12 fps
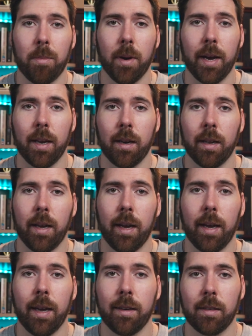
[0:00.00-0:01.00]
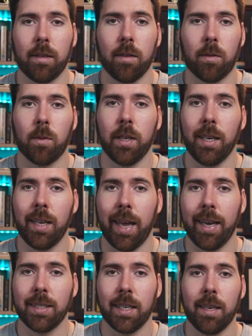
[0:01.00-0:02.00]
but it only
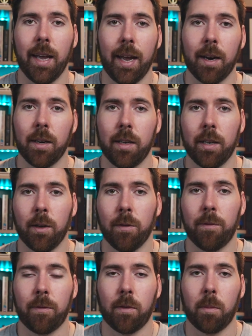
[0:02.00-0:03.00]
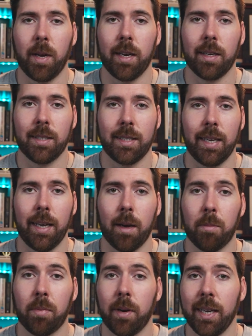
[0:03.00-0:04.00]
takes a day or two for me to see
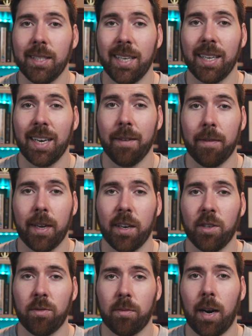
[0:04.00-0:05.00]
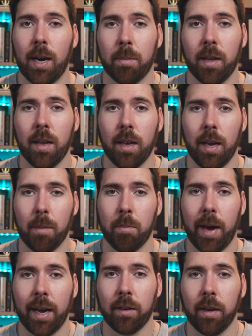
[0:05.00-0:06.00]
a pretty significant drop in
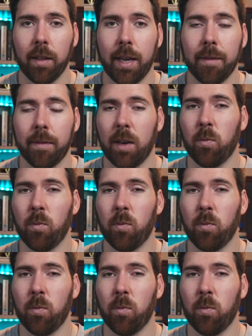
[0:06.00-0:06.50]
battery life.